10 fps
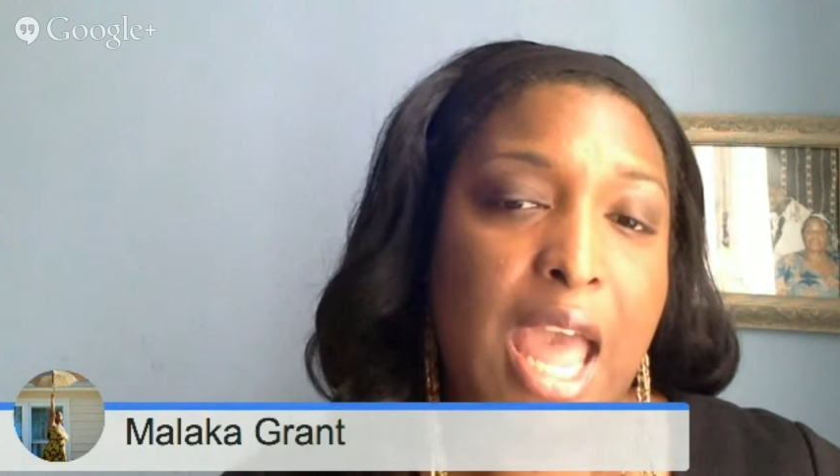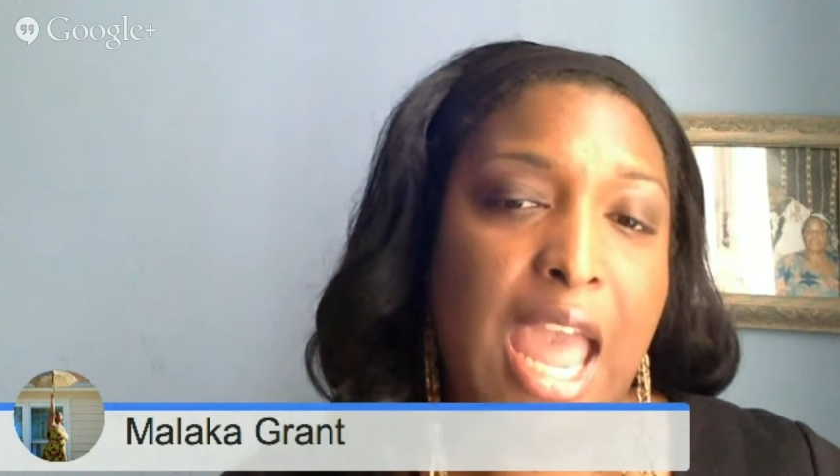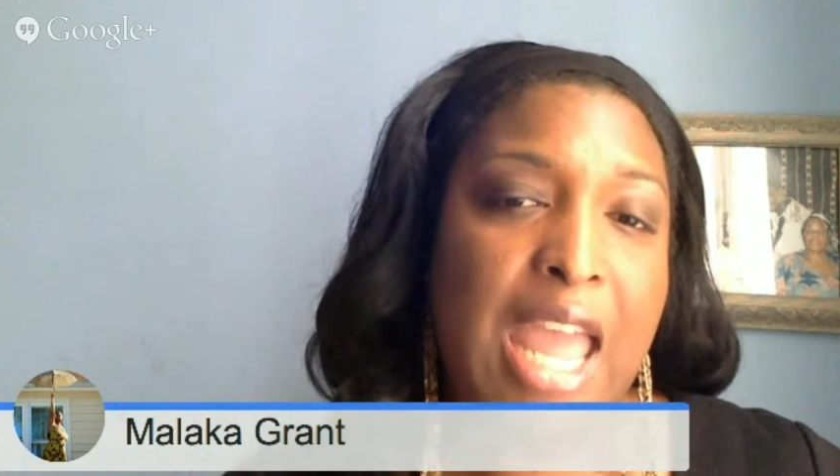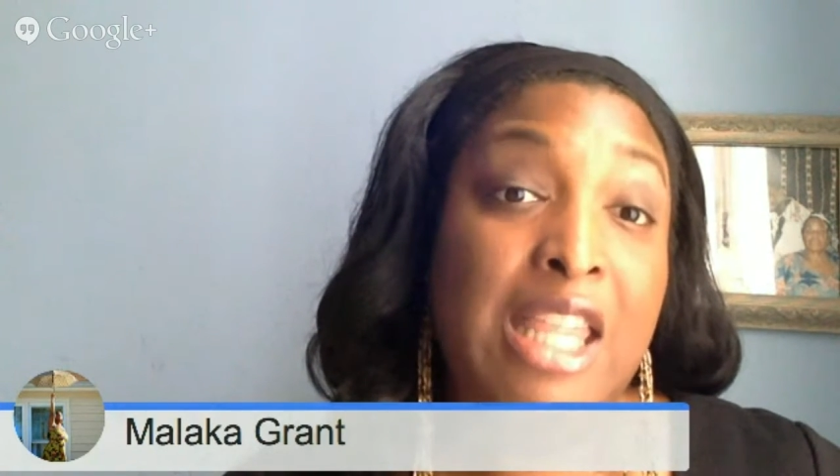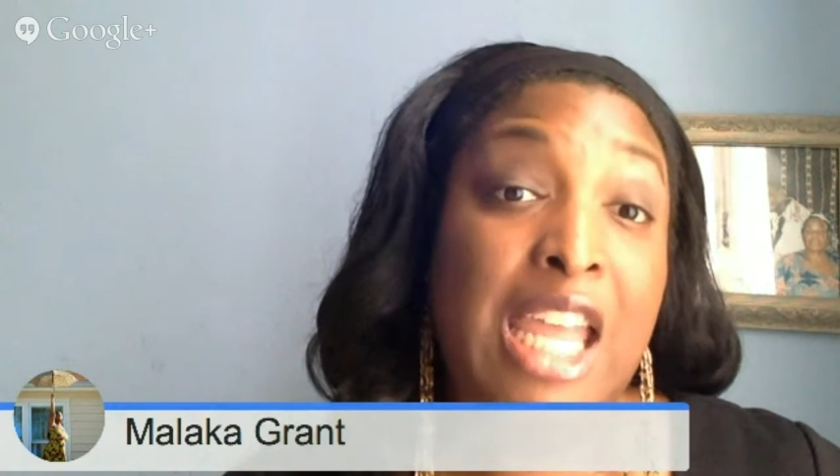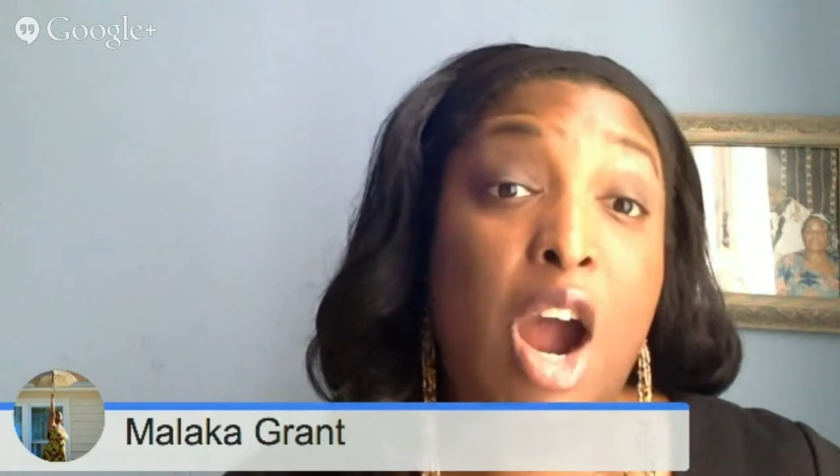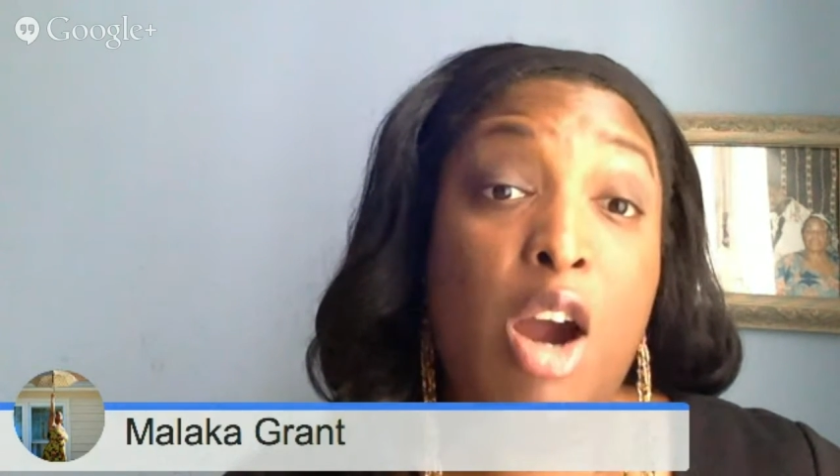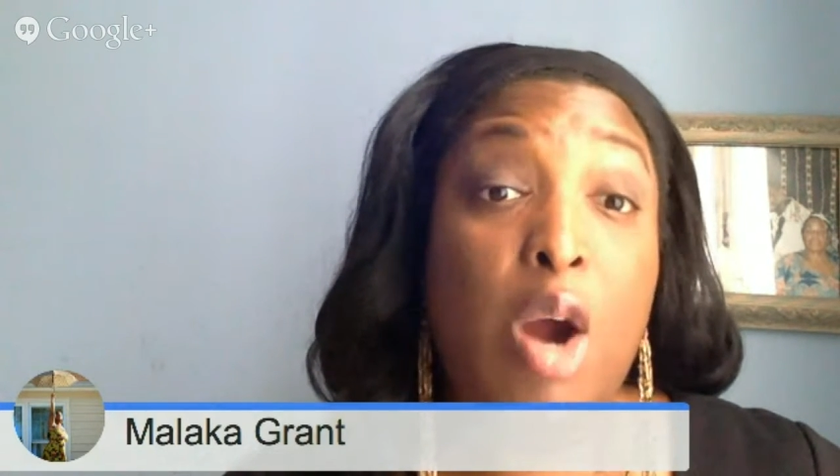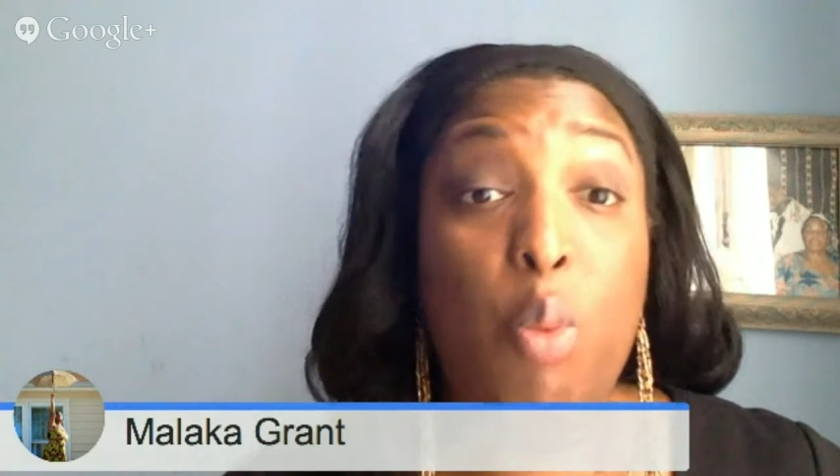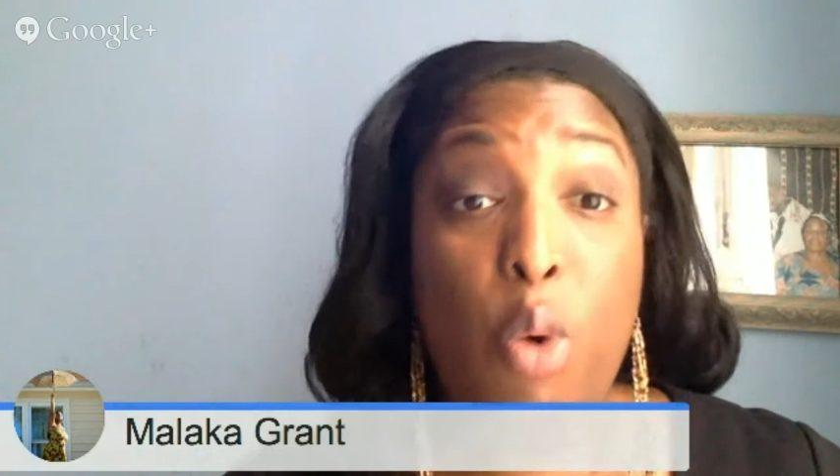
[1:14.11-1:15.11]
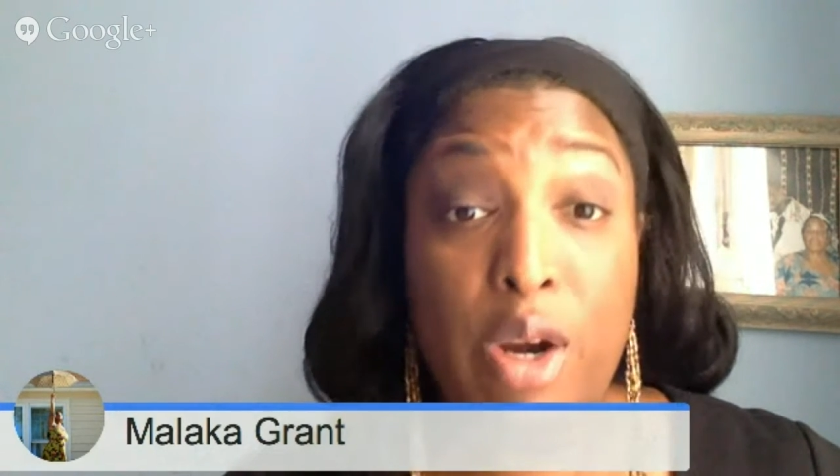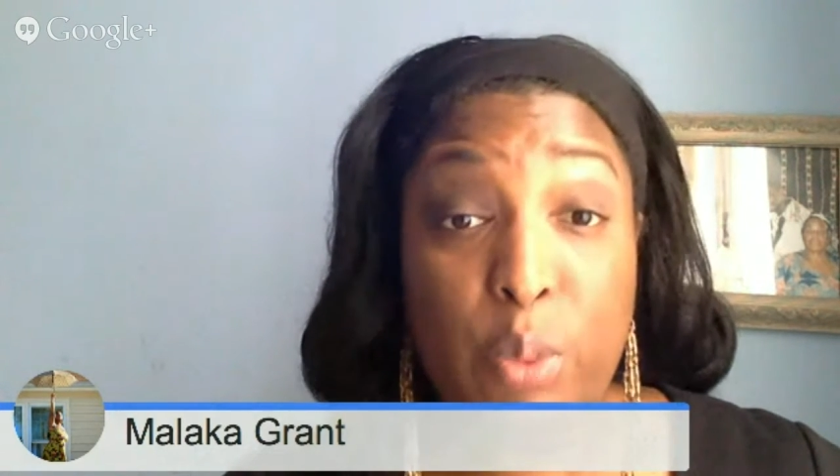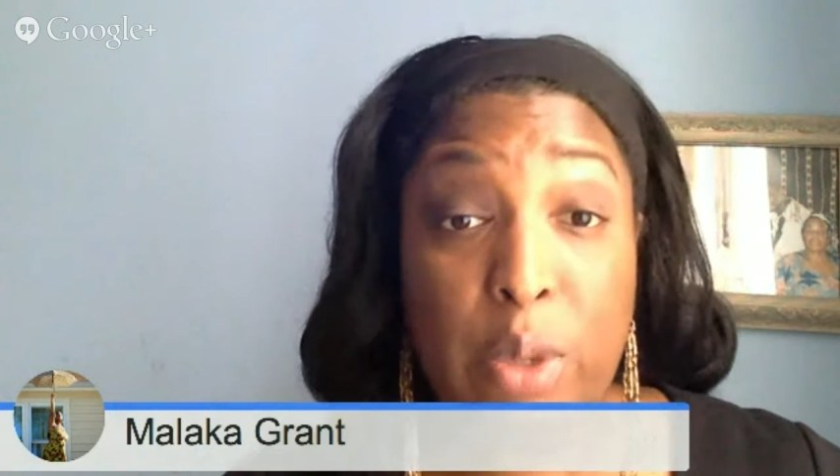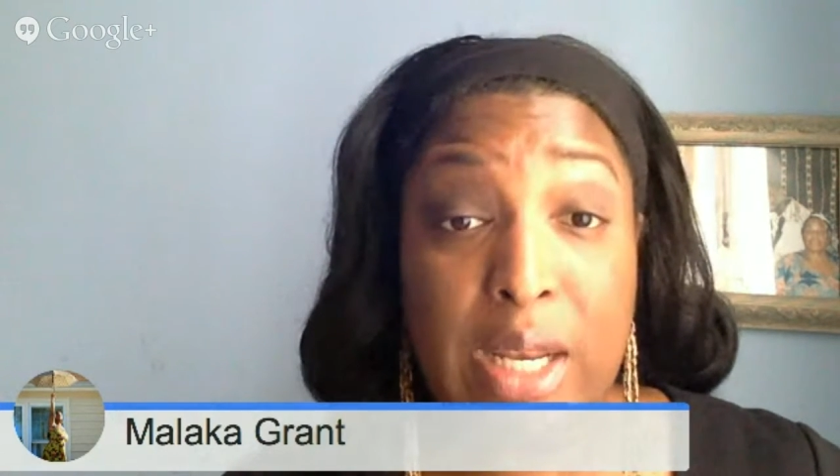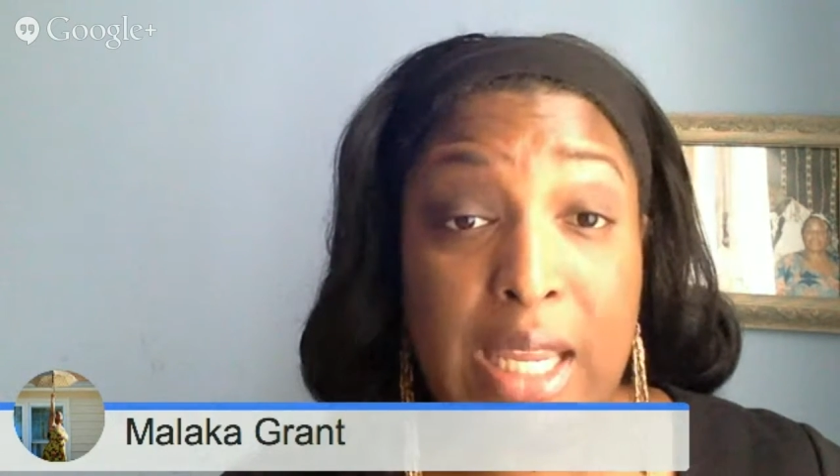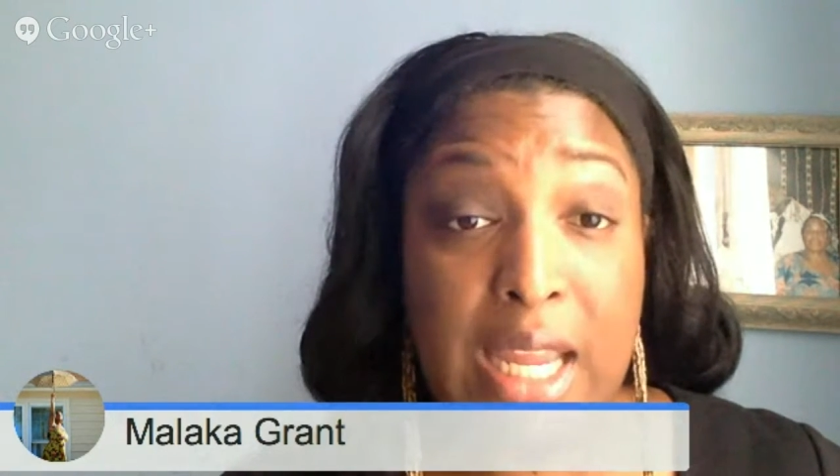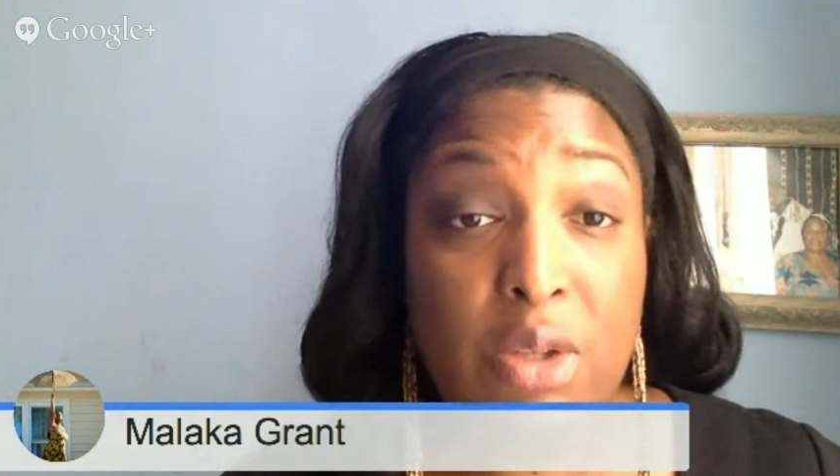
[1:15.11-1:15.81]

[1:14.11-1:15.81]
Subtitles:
And they are award-winning.